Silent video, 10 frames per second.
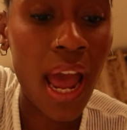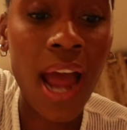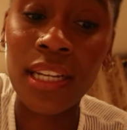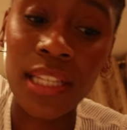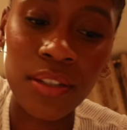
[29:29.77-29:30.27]

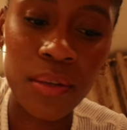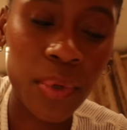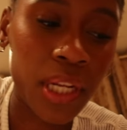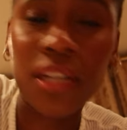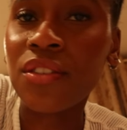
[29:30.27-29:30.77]
And it's actually
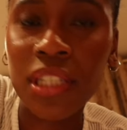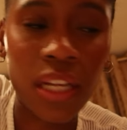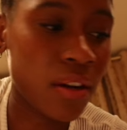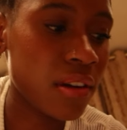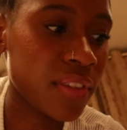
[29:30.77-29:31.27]
pretty
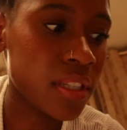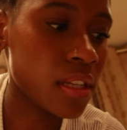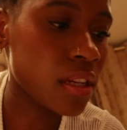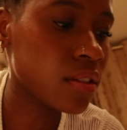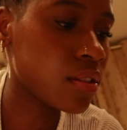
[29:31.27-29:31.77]
interesting, obviously.